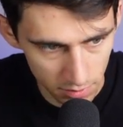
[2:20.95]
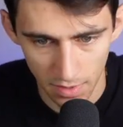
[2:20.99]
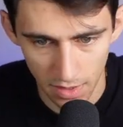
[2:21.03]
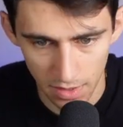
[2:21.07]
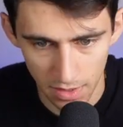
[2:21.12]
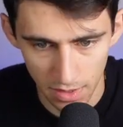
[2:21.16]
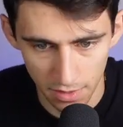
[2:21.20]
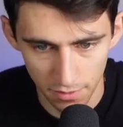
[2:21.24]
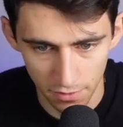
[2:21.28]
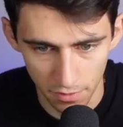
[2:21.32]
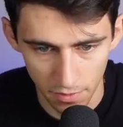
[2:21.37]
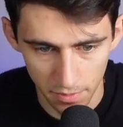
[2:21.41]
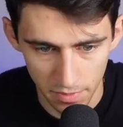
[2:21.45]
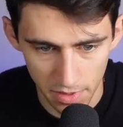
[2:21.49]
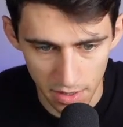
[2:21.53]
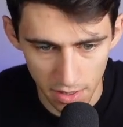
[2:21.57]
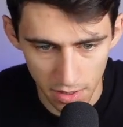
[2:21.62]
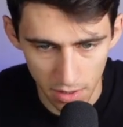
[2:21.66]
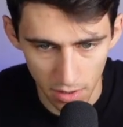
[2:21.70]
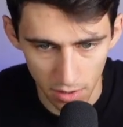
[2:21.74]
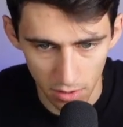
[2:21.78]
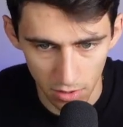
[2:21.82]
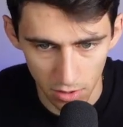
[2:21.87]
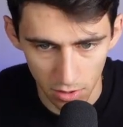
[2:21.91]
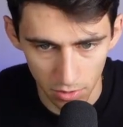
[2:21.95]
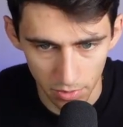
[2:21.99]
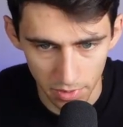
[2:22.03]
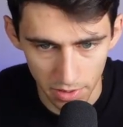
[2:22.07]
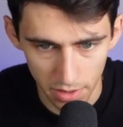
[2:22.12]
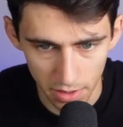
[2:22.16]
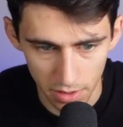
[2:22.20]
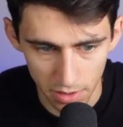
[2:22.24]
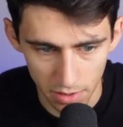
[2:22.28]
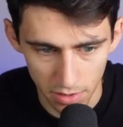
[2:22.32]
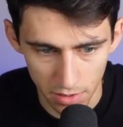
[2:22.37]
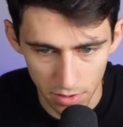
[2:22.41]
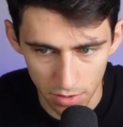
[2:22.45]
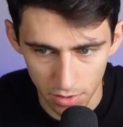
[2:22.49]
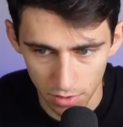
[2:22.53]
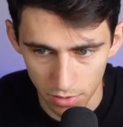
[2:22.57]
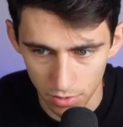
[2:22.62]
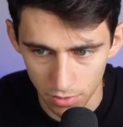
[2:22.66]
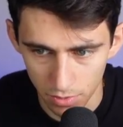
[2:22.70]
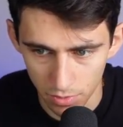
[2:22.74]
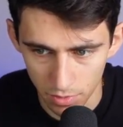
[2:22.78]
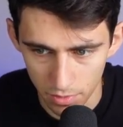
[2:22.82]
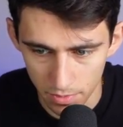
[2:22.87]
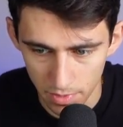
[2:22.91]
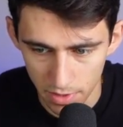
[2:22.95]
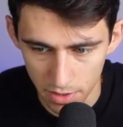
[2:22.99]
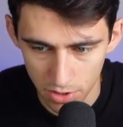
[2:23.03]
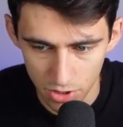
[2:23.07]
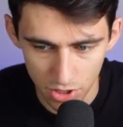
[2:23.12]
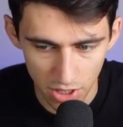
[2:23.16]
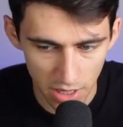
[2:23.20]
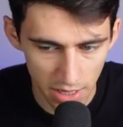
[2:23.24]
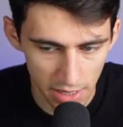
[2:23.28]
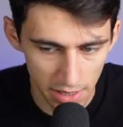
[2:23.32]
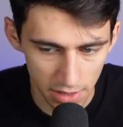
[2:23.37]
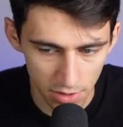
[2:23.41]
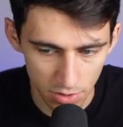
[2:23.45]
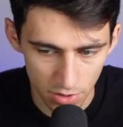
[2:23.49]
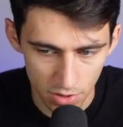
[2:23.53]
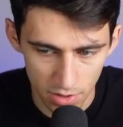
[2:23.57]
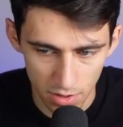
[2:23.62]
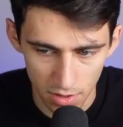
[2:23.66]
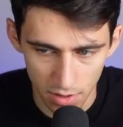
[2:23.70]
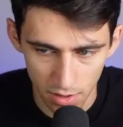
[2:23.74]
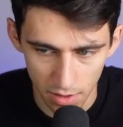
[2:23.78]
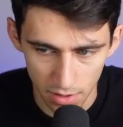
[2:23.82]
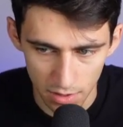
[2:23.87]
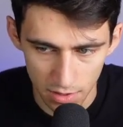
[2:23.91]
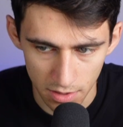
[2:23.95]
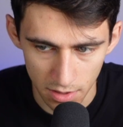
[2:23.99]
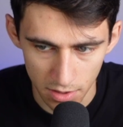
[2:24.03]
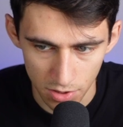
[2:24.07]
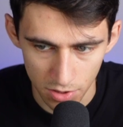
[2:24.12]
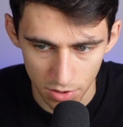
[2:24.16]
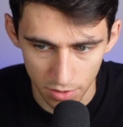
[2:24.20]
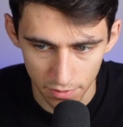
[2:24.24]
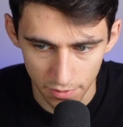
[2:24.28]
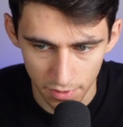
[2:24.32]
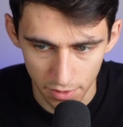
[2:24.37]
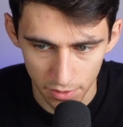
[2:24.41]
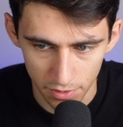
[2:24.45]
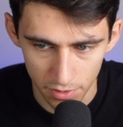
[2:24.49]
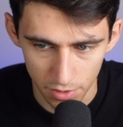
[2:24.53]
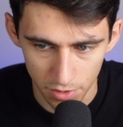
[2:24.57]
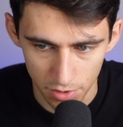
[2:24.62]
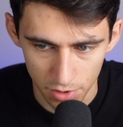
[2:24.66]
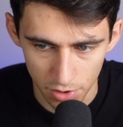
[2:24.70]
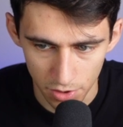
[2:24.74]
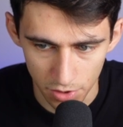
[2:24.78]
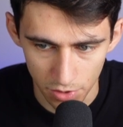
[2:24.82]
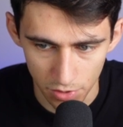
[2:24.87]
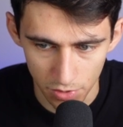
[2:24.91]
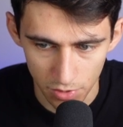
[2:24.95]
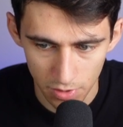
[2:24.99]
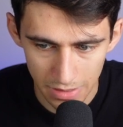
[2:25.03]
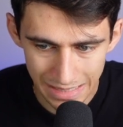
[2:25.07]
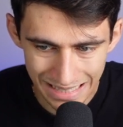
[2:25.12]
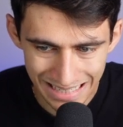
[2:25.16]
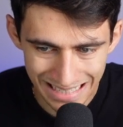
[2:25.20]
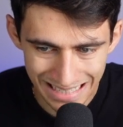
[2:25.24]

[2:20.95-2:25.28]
And then from here, all we need to do would be change the conditional filter to